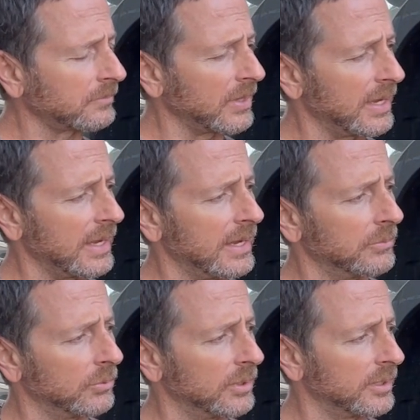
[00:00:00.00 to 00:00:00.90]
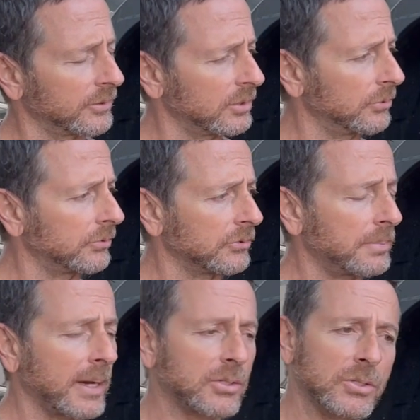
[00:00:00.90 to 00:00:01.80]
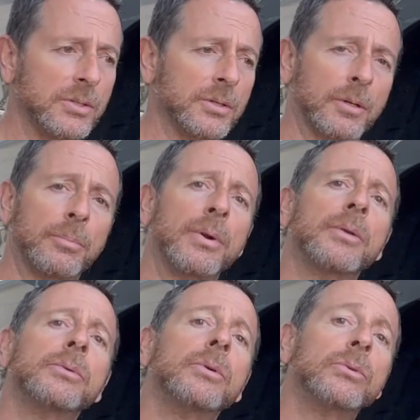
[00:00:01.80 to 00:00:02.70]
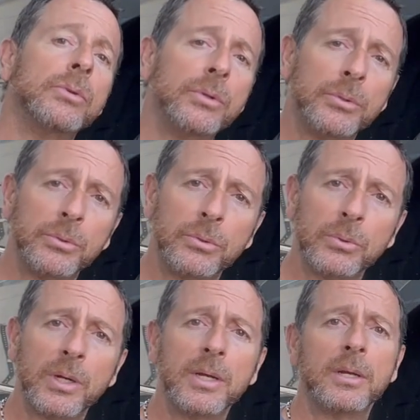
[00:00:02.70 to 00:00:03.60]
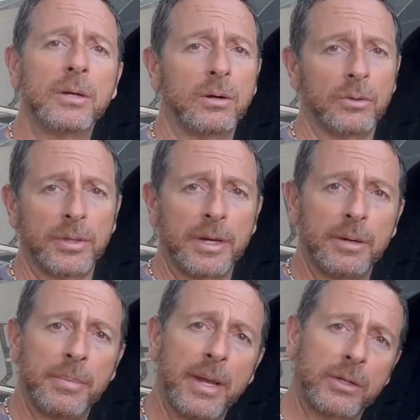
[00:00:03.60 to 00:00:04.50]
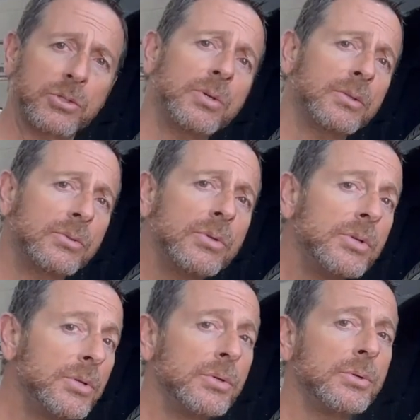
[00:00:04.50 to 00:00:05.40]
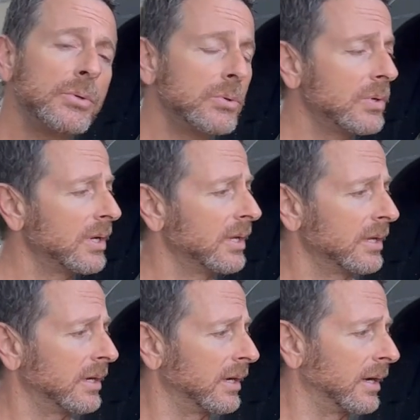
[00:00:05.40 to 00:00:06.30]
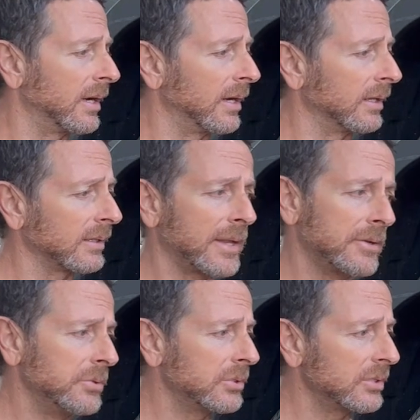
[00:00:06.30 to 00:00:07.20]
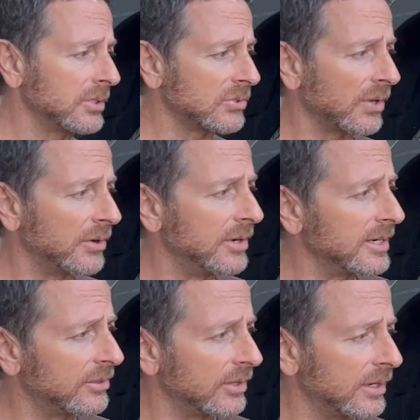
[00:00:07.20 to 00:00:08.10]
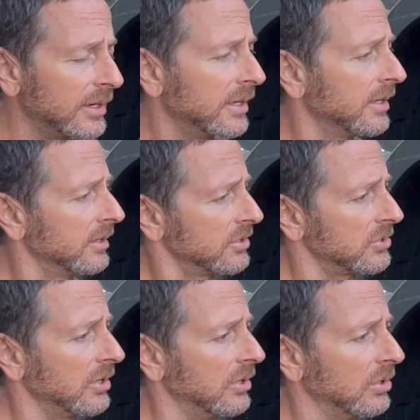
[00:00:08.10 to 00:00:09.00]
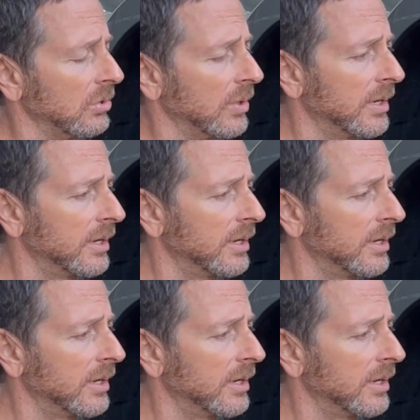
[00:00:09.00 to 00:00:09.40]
and with close inspection, the compressor is new, all the airbag struts are new, a lot of new goodies underneath it. So